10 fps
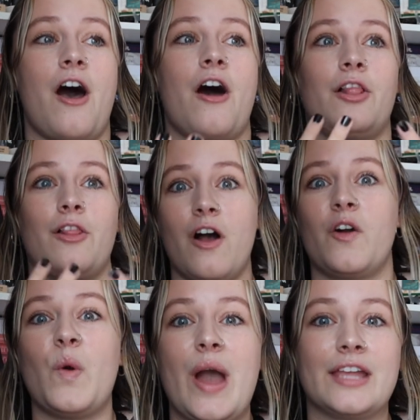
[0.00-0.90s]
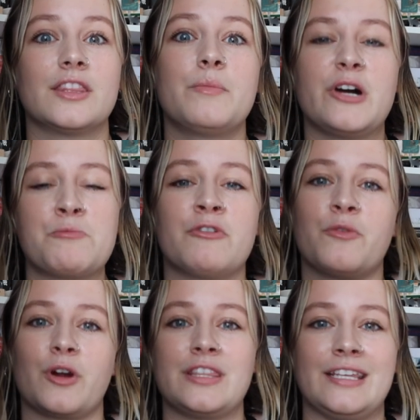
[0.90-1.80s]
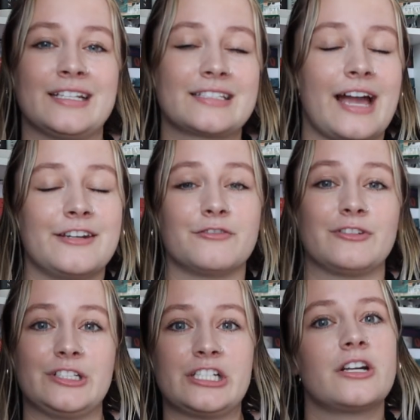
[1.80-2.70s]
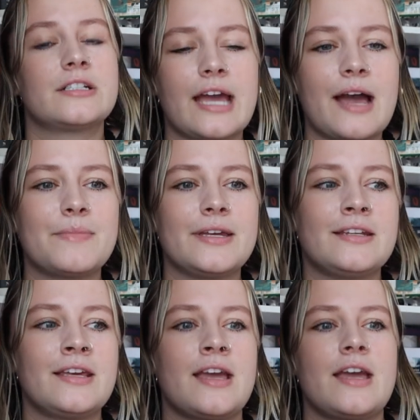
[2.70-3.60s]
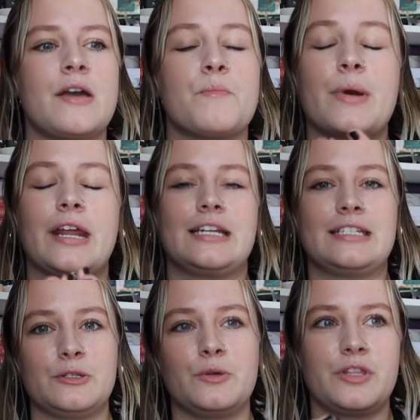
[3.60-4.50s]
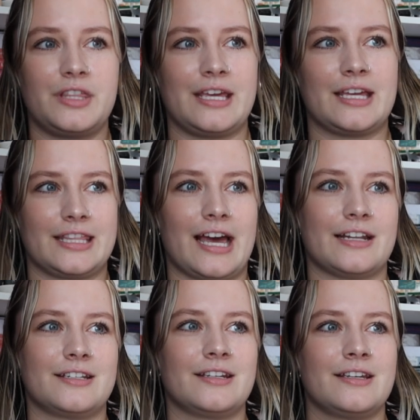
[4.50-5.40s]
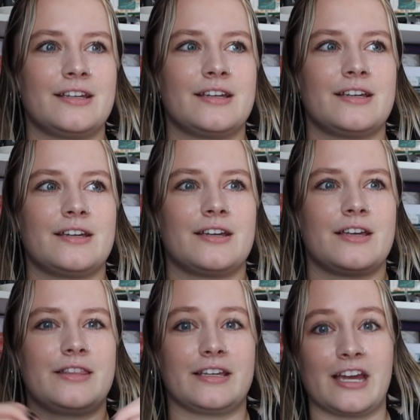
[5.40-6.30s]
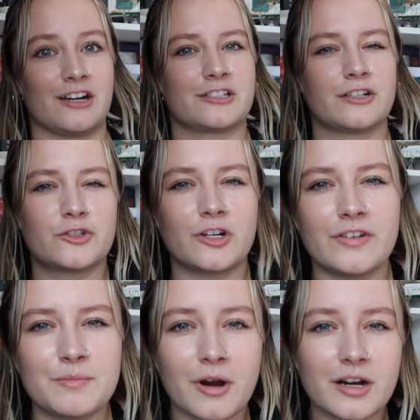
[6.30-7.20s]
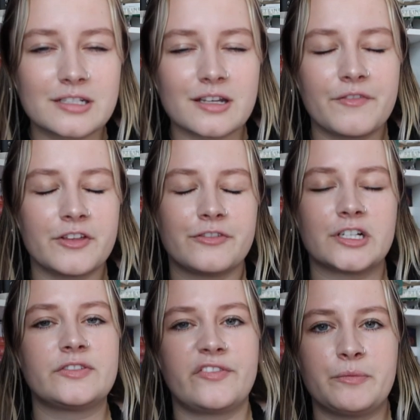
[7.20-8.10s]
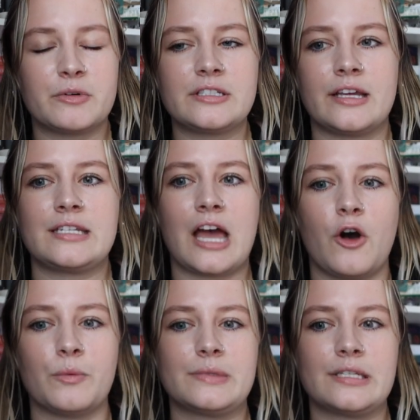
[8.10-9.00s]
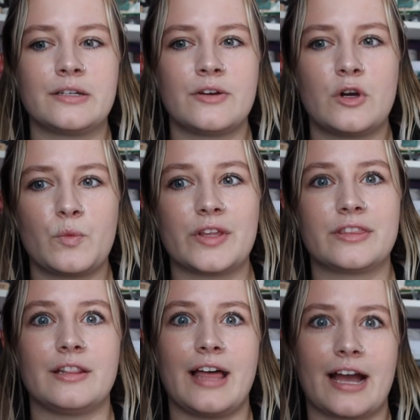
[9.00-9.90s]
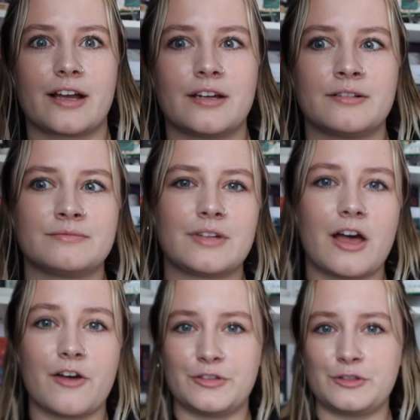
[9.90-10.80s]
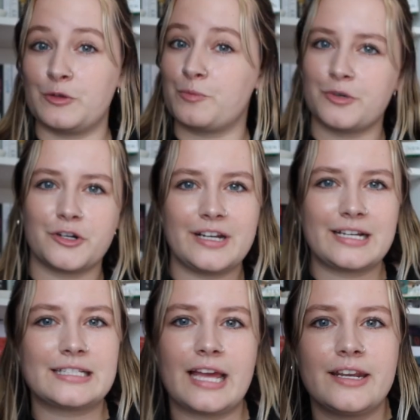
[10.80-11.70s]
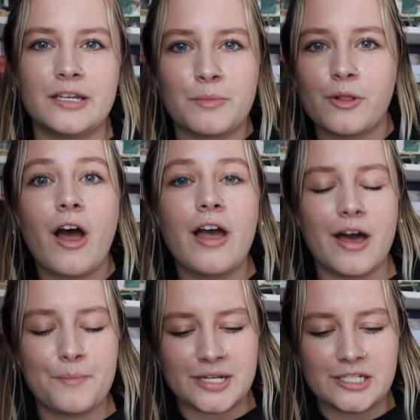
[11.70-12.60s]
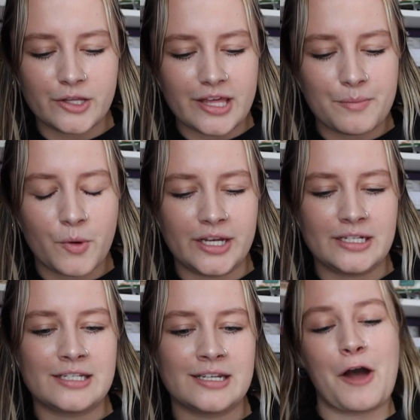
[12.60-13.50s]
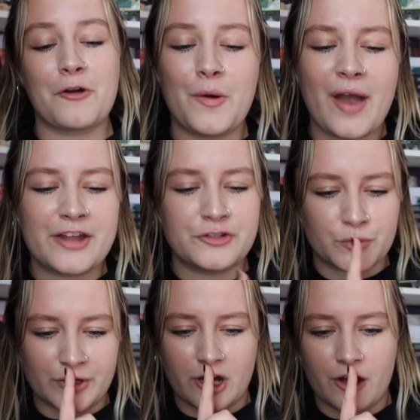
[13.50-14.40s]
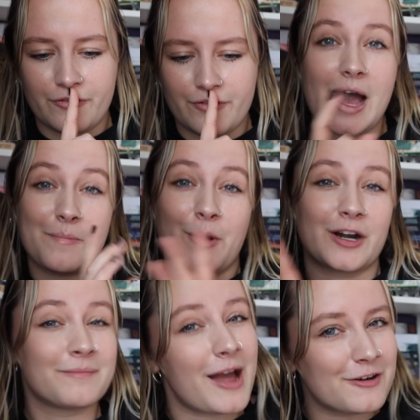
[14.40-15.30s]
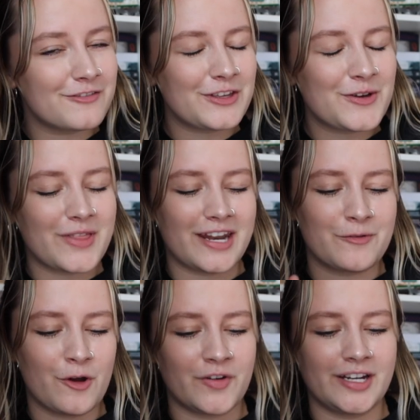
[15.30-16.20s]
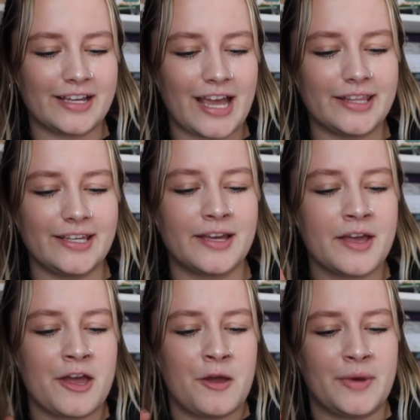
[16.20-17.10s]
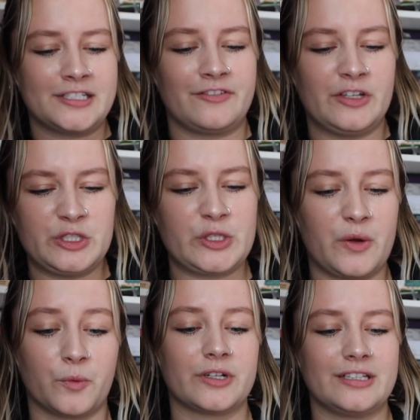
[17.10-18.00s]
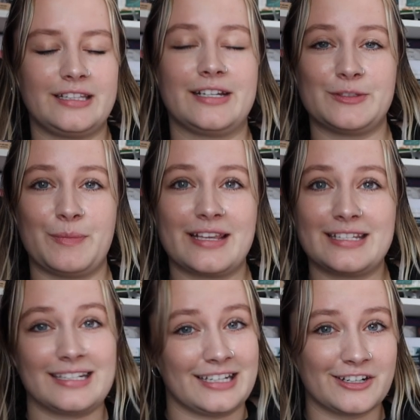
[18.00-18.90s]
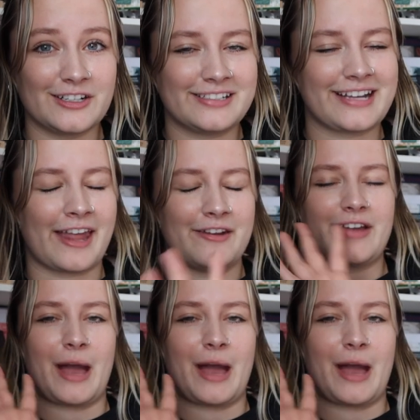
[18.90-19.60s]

a long way in the book before things kind of really start to happen, but I do think that the character-driven parts of the first 50% helped with the lack of super exciting plot up until that point. I'll go ahead and just read off a part of my review that I wrote for NetGalley, because I feel as though I worded things best here to kind of